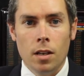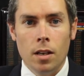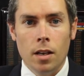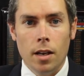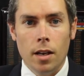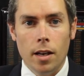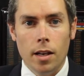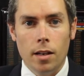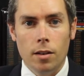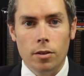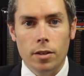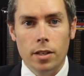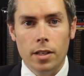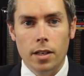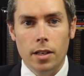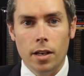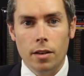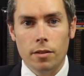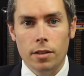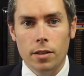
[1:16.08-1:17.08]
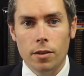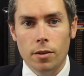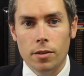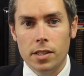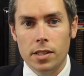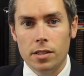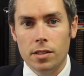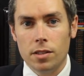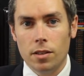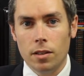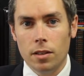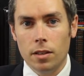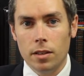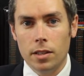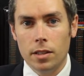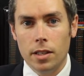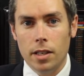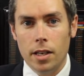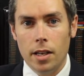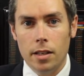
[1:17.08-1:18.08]
And looking now at the Aussie
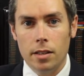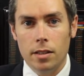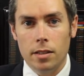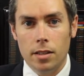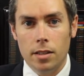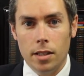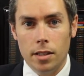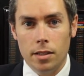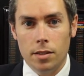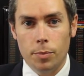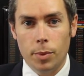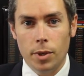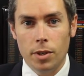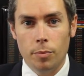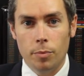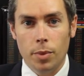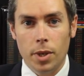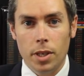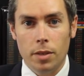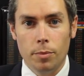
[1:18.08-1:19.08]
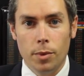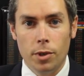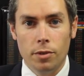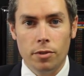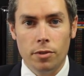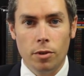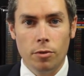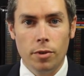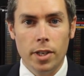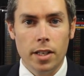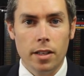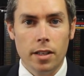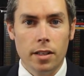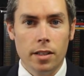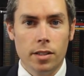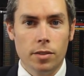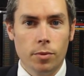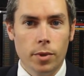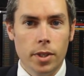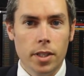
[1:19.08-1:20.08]
dollar, and it's been a big move already
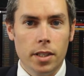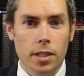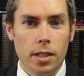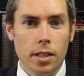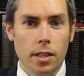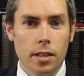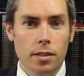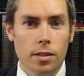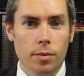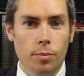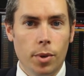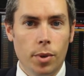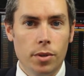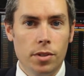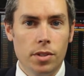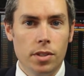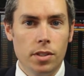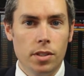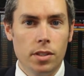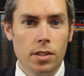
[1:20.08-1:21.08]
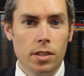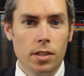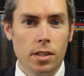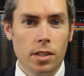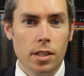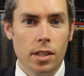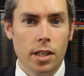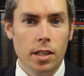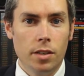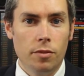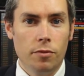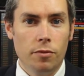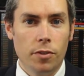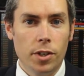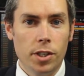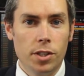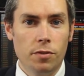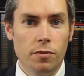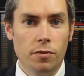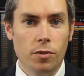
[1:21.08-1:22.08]
this week, as it posted a
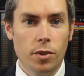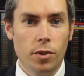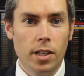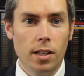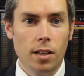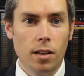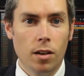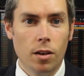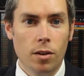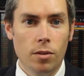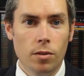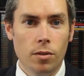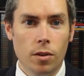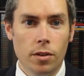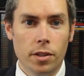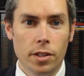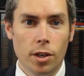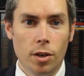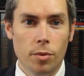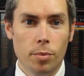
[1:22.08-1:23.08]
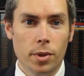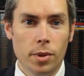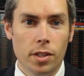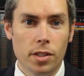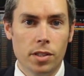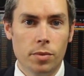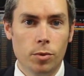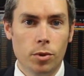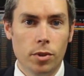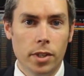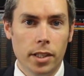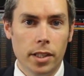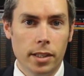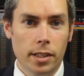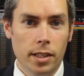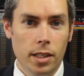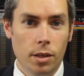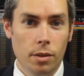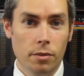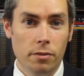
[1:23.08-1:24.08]
fresh four-year low on the open this
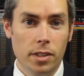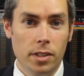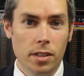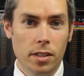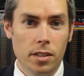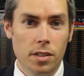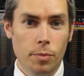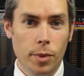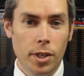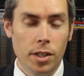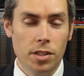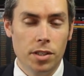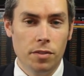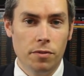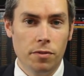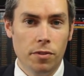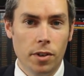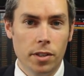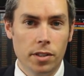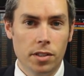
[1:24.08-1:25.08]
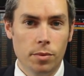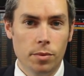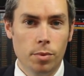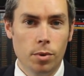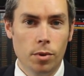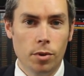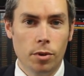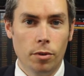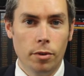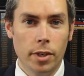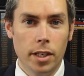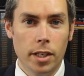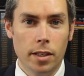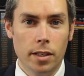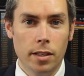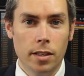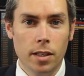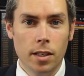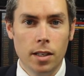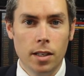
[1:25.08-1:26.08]
morning. However, it's managed to find support already.